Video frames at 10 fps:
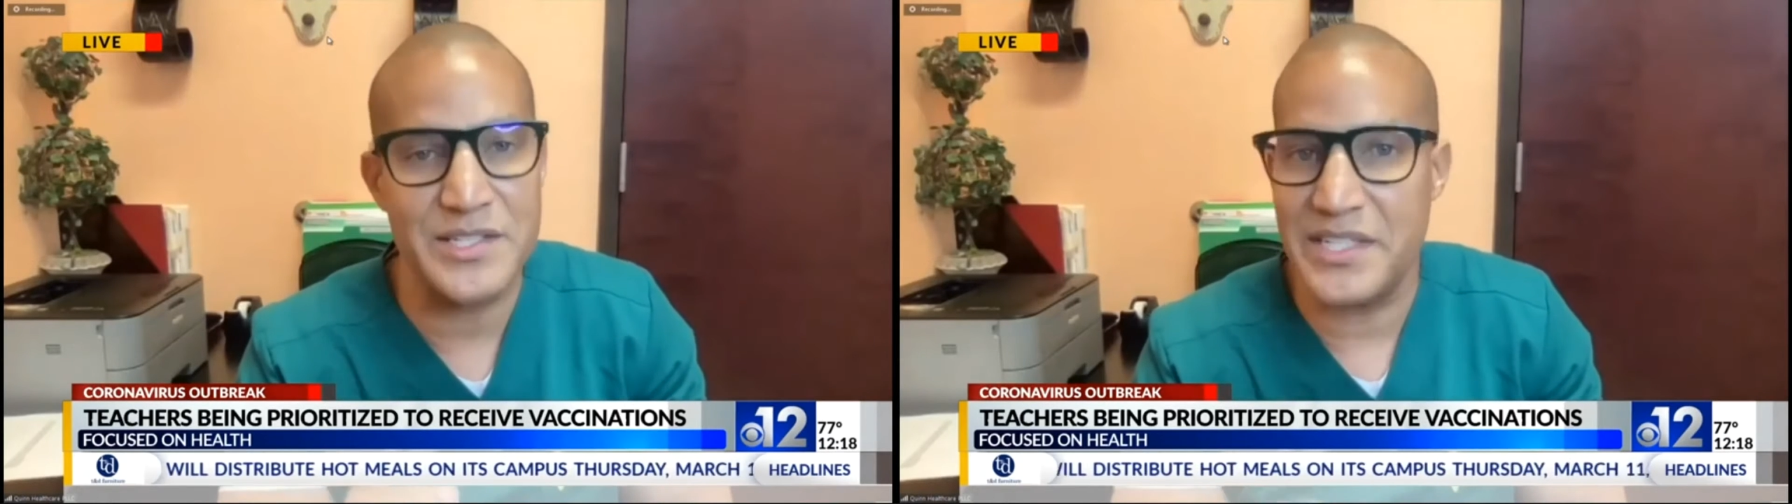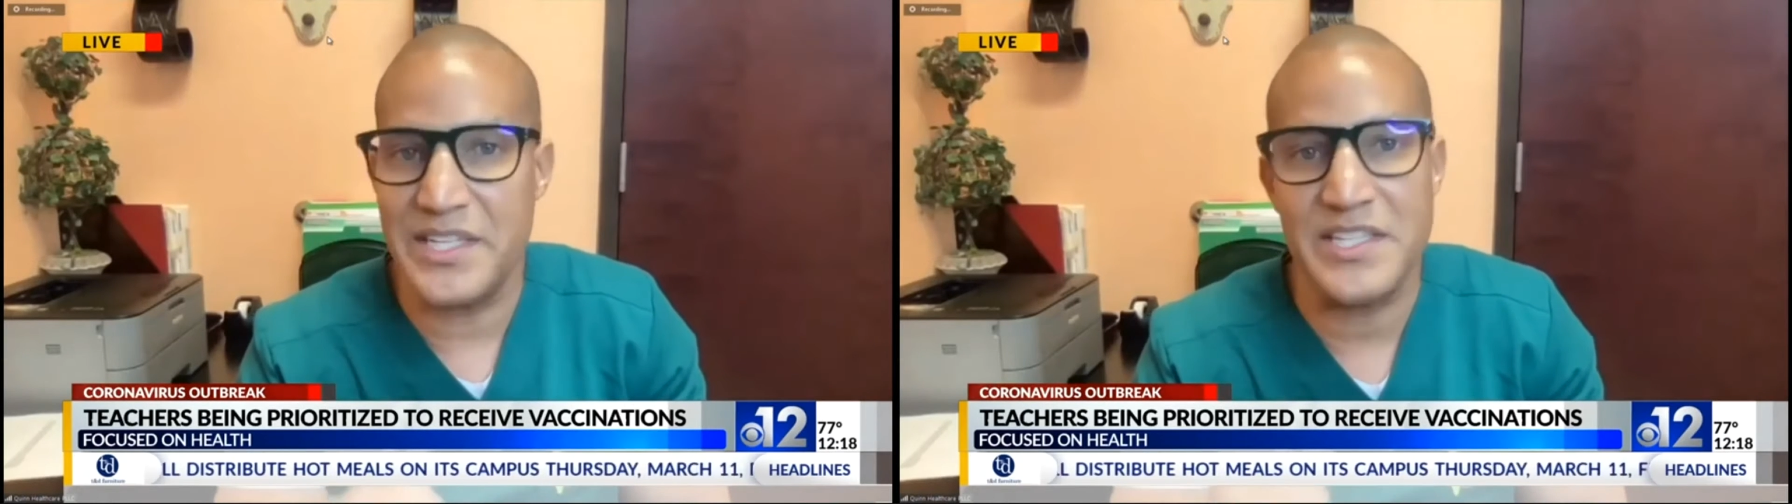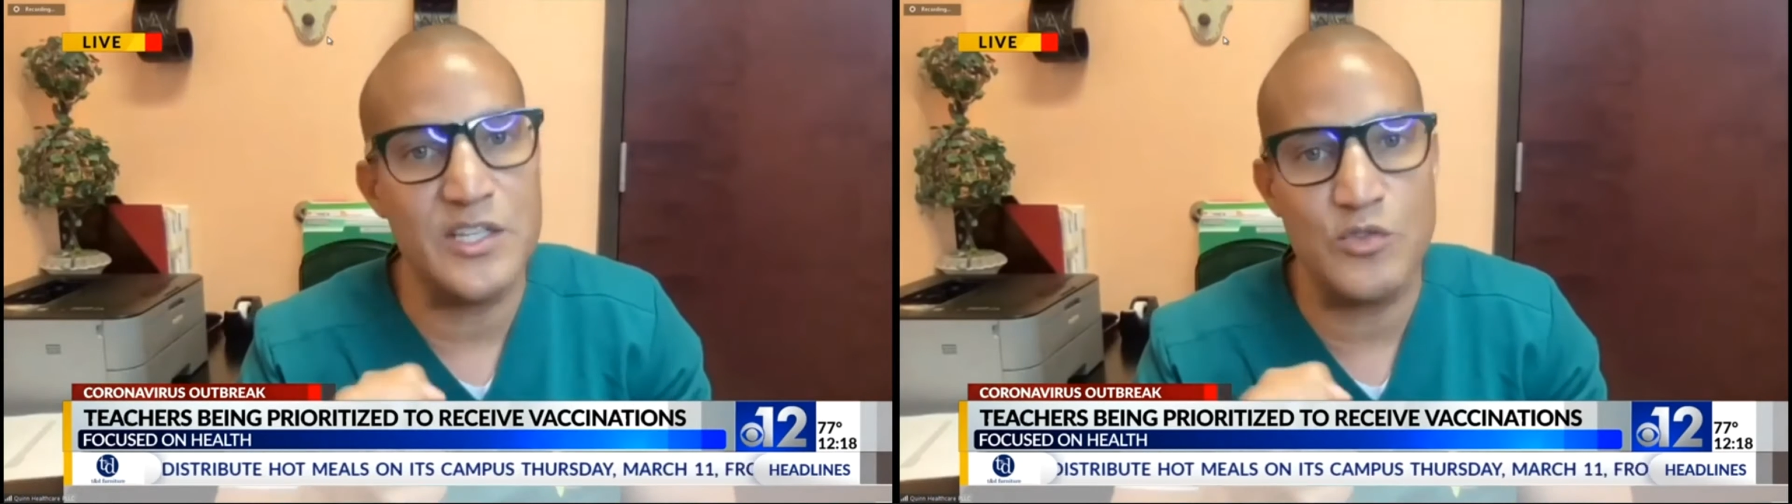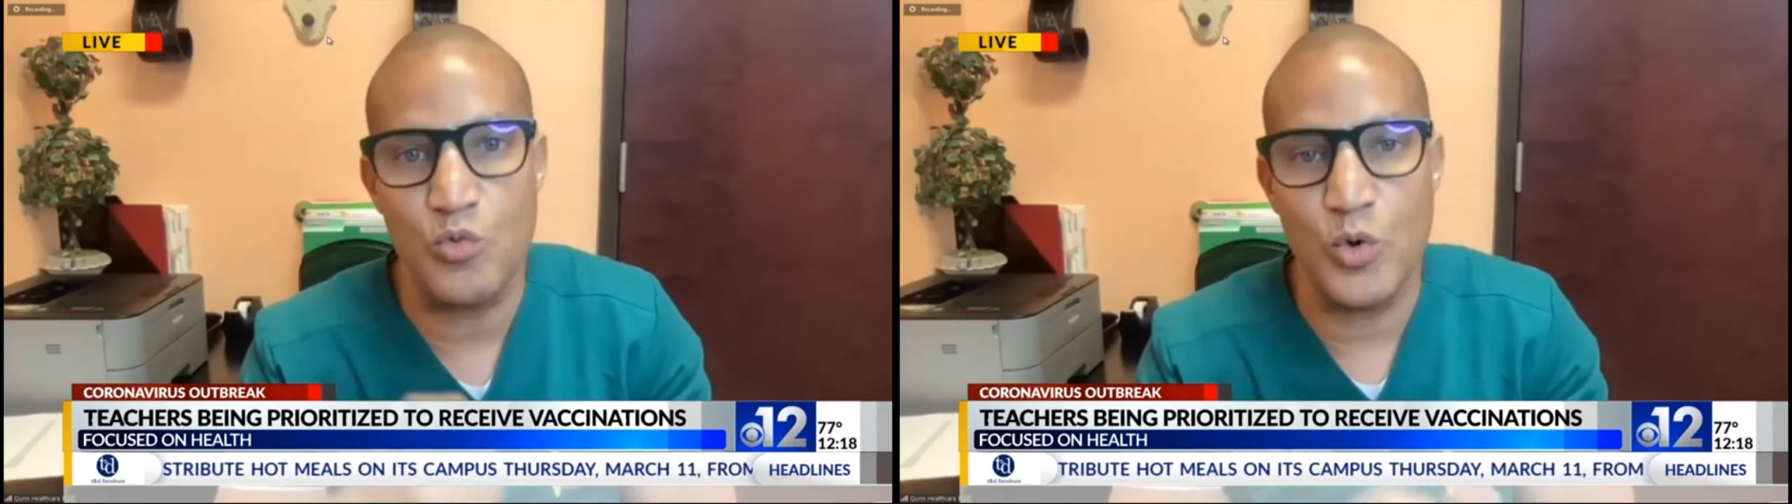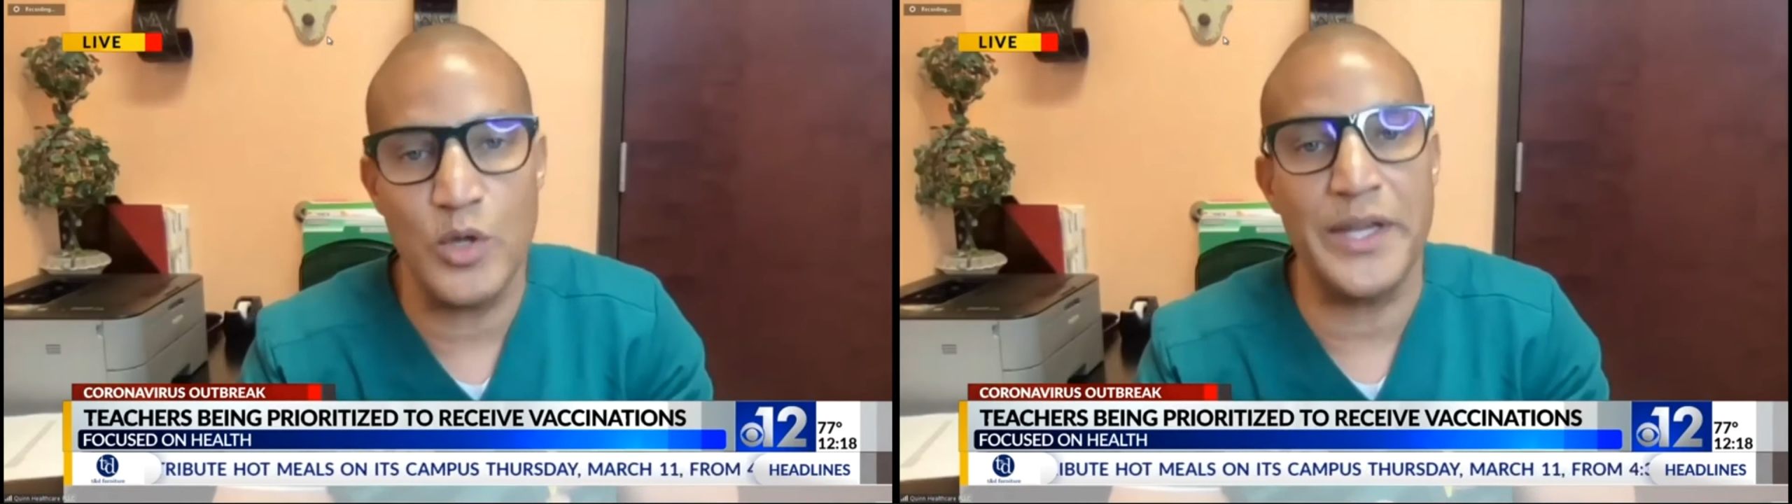And this is
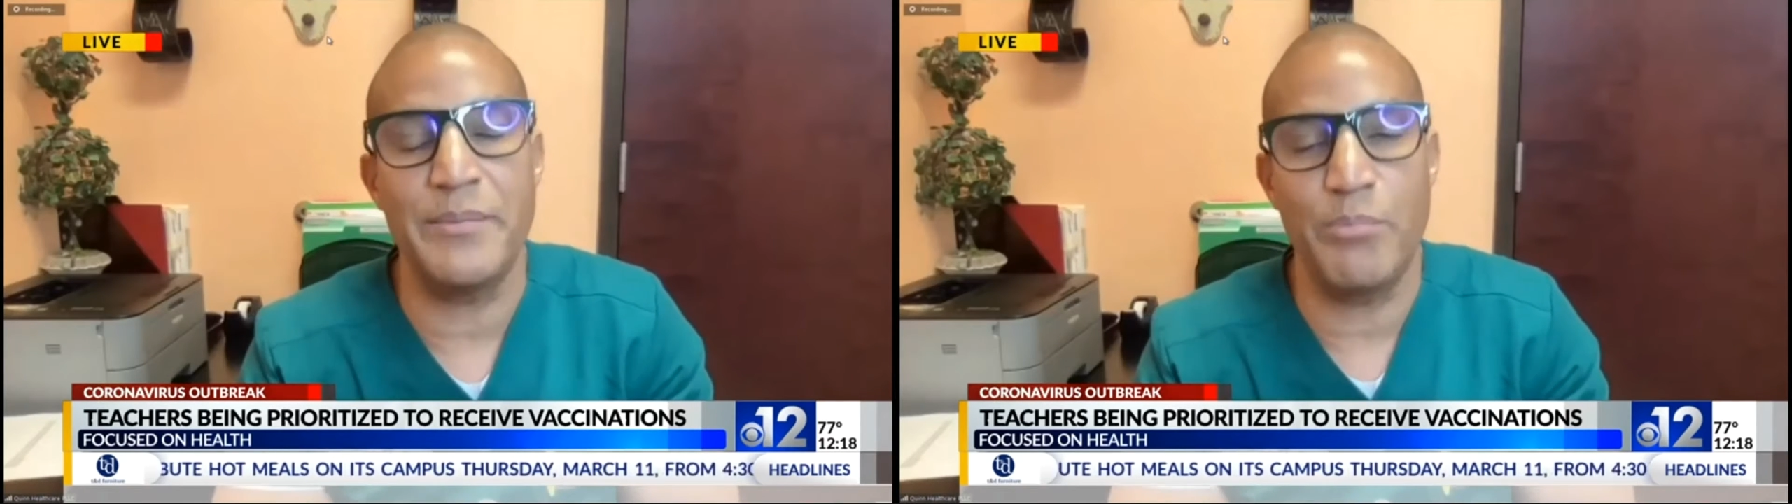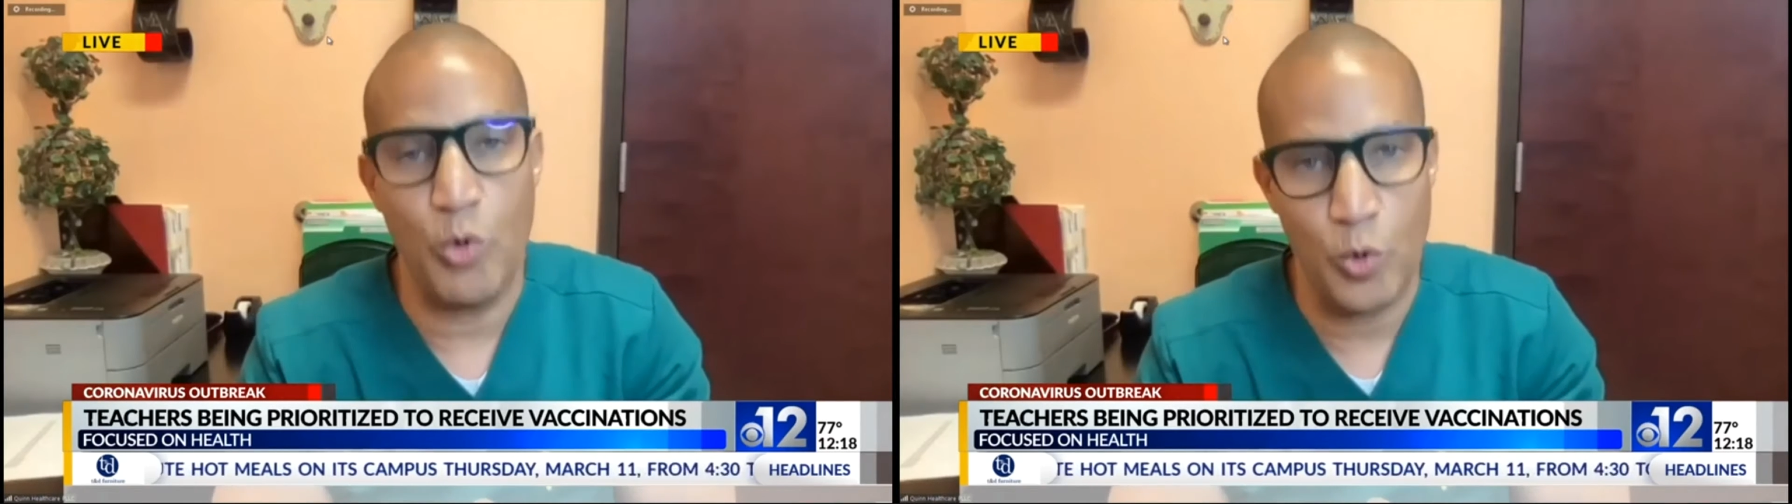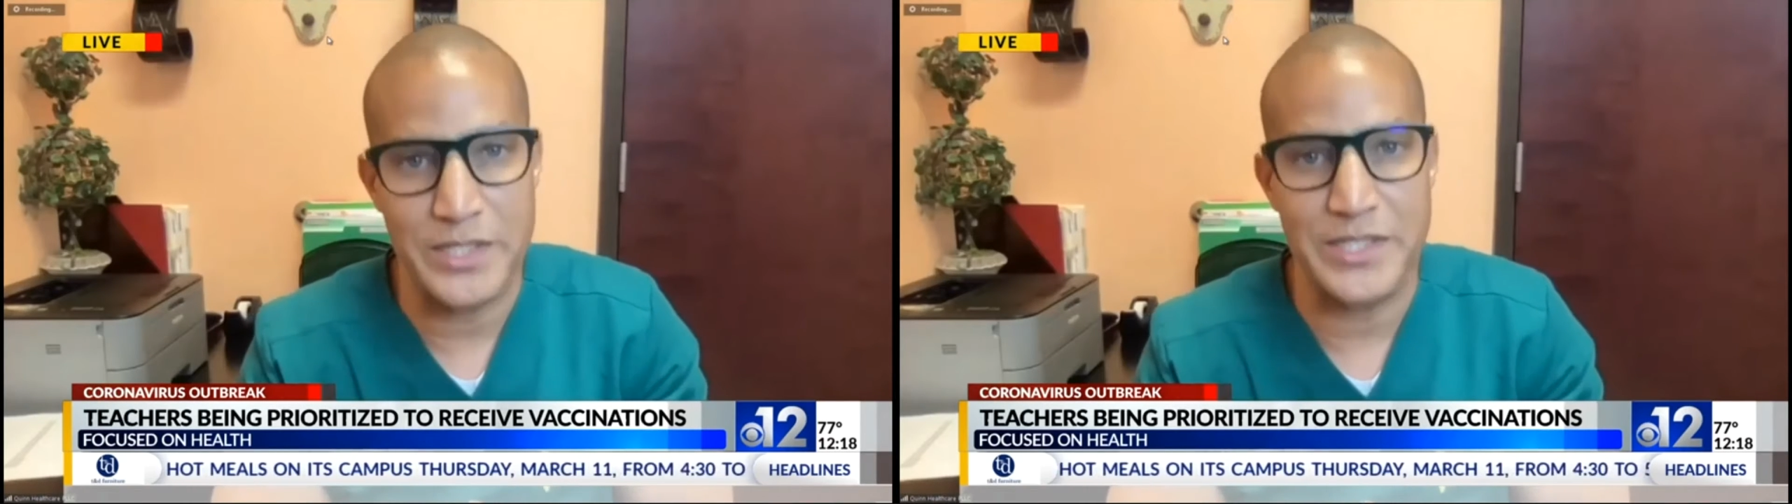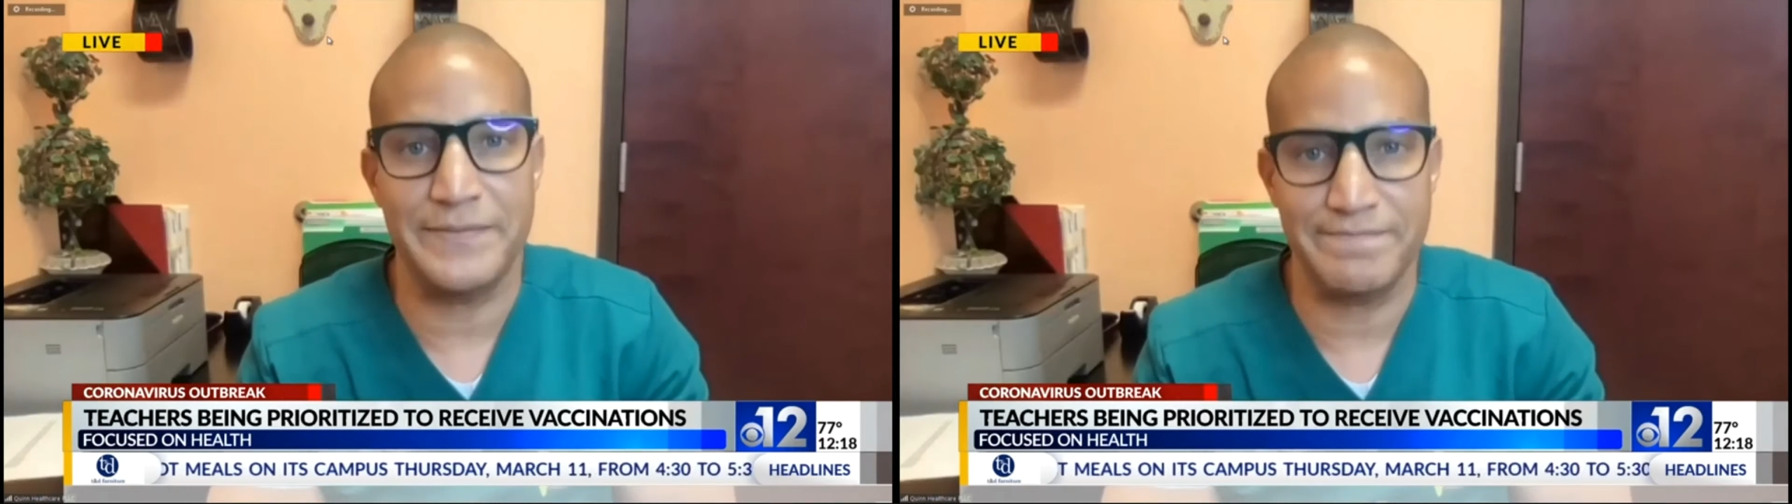really important.